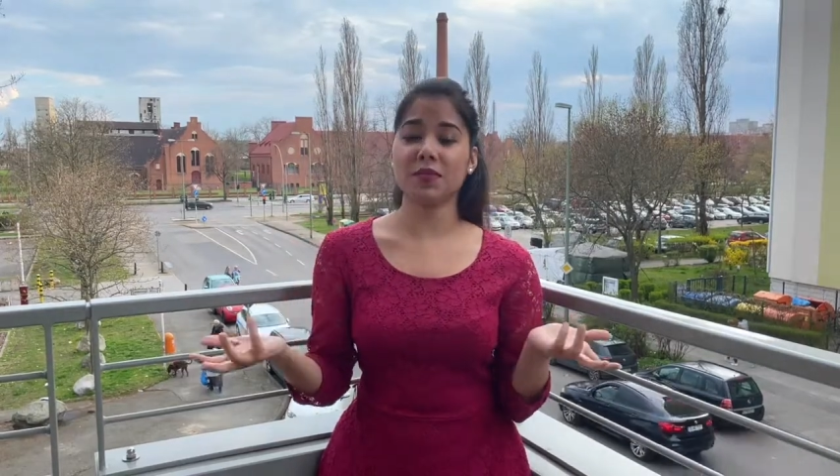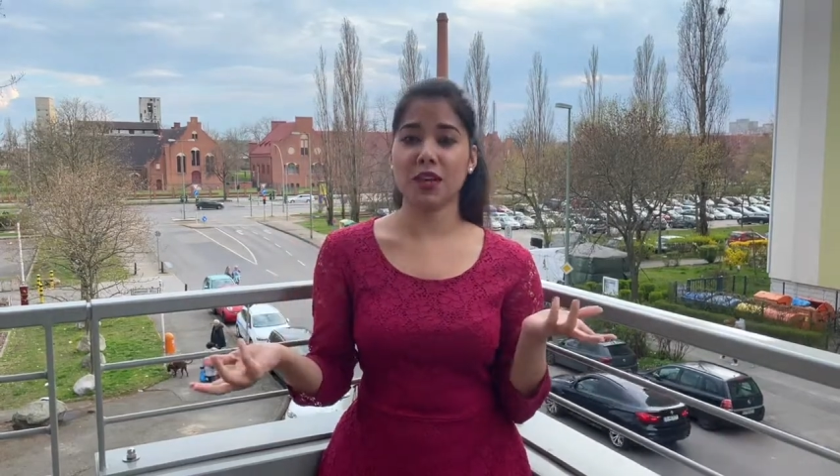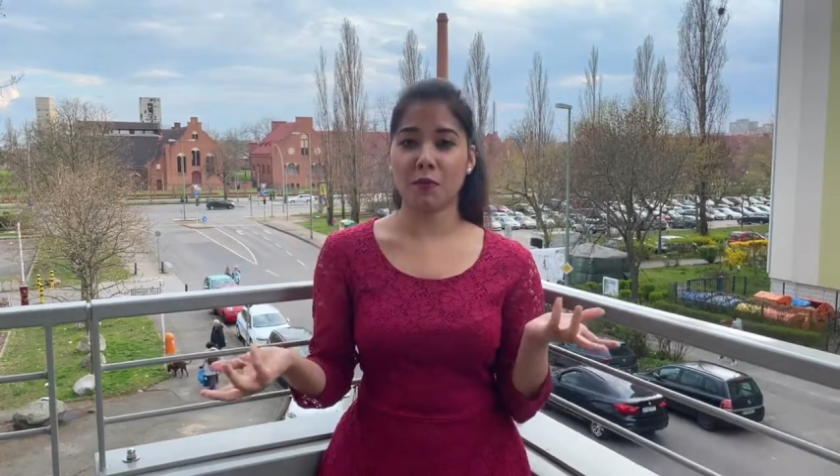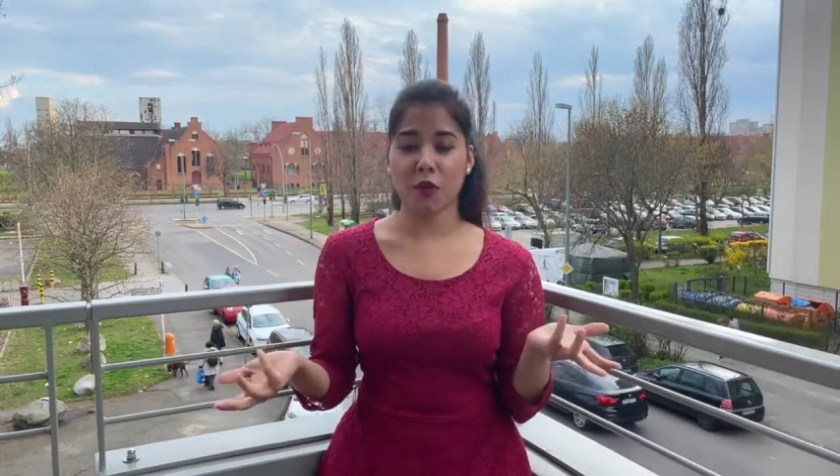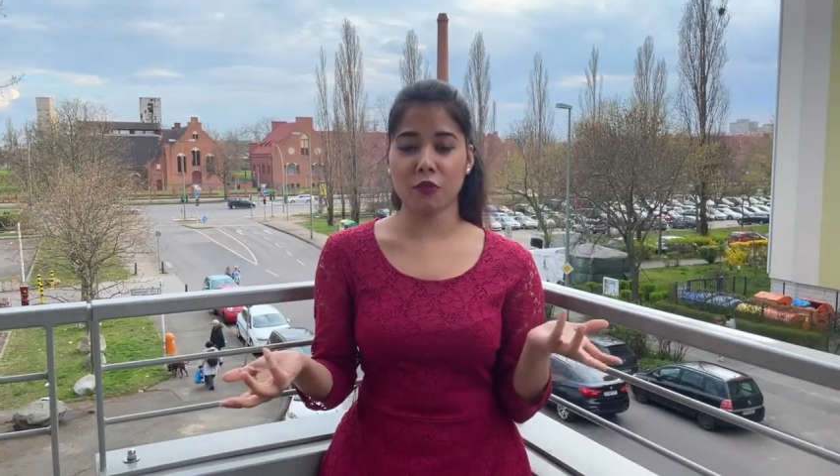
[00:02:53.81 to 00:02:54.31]

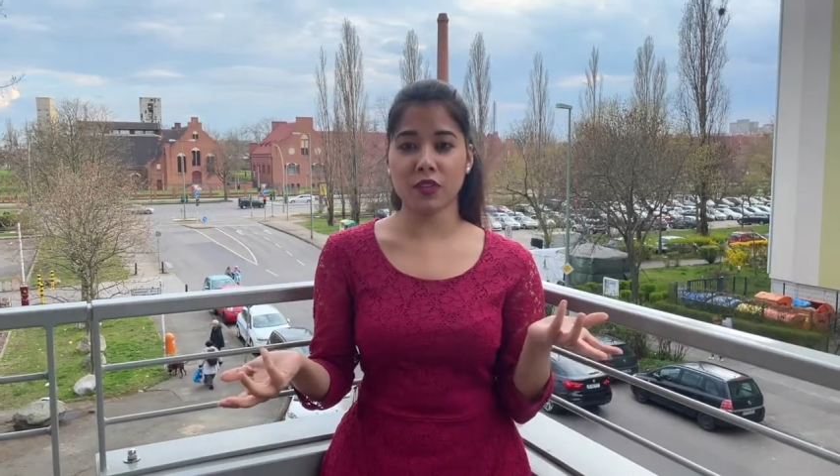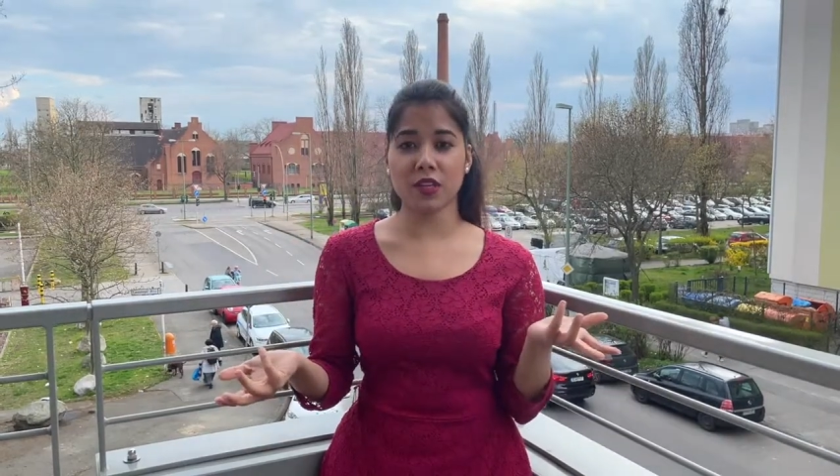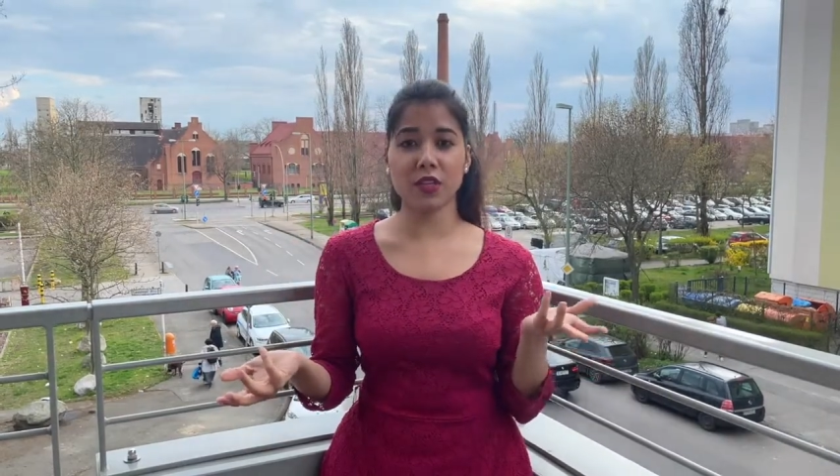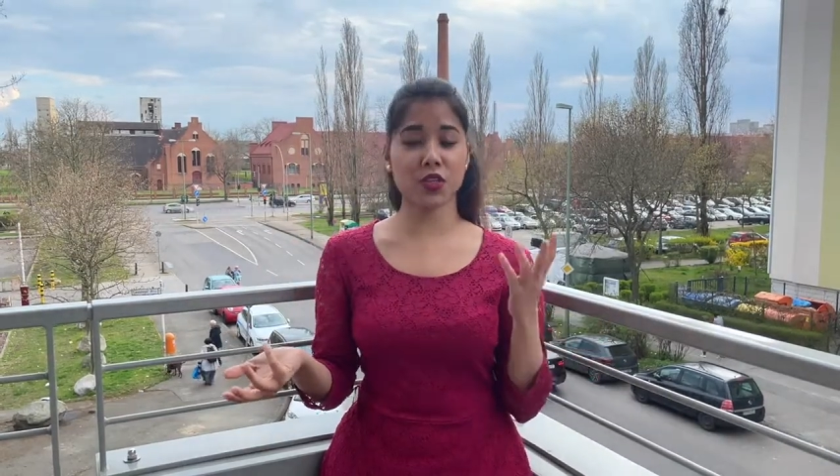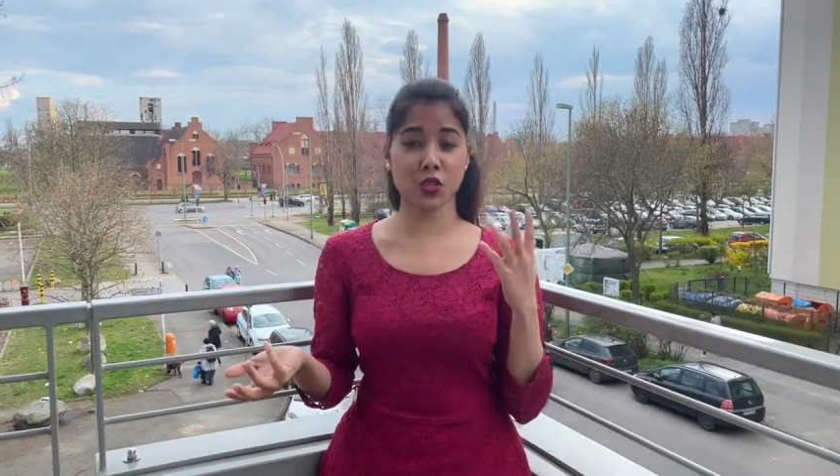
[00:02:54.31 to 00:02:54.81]
some of
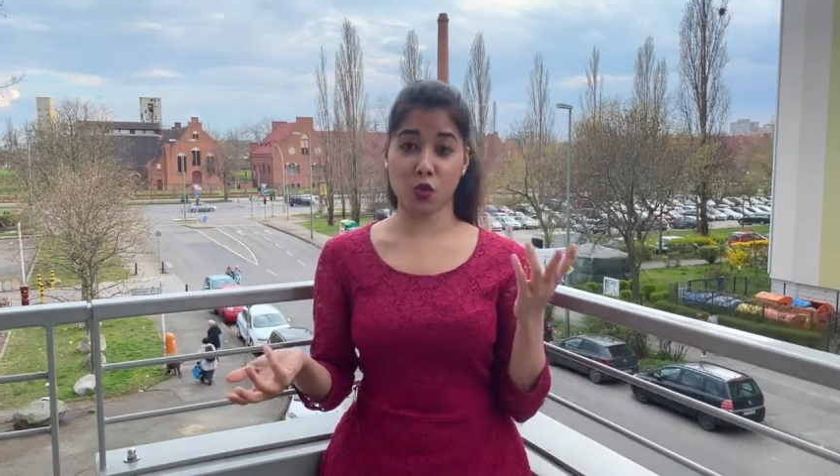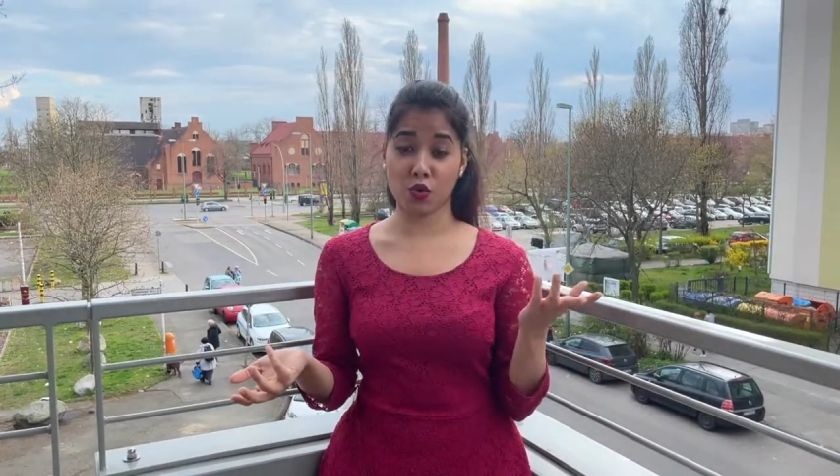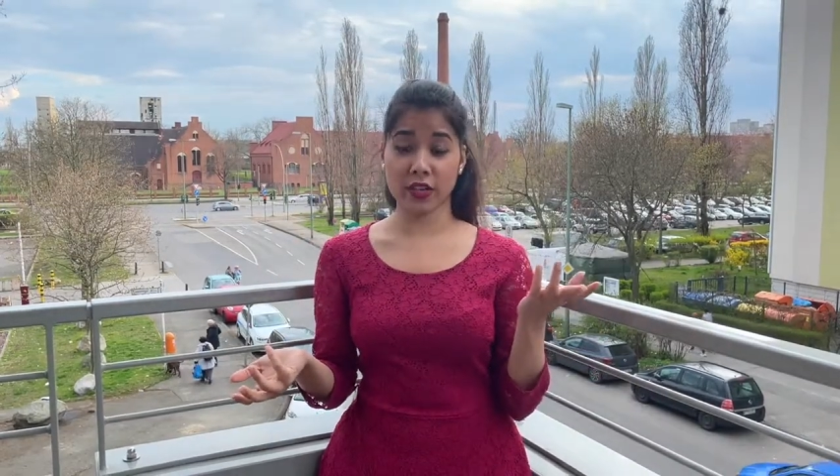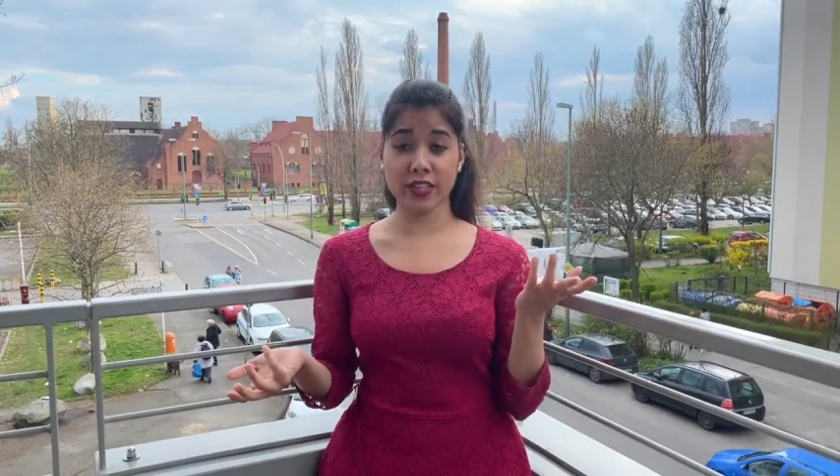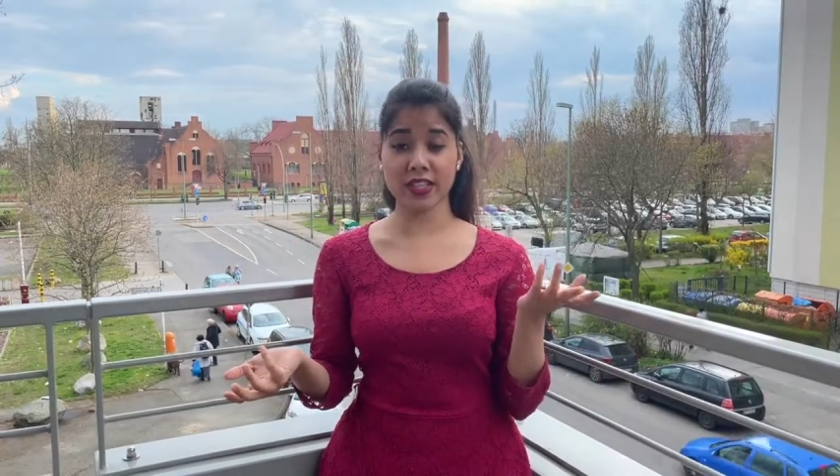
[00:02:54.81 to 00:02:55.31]
the
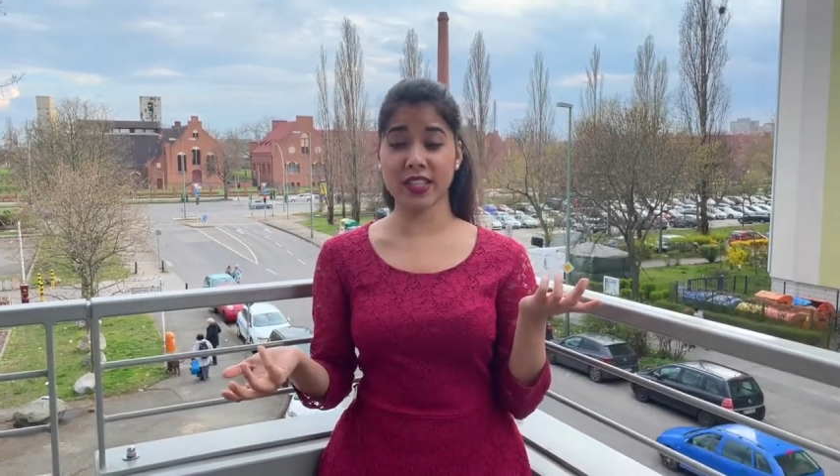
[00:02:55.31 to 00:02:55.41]
stores,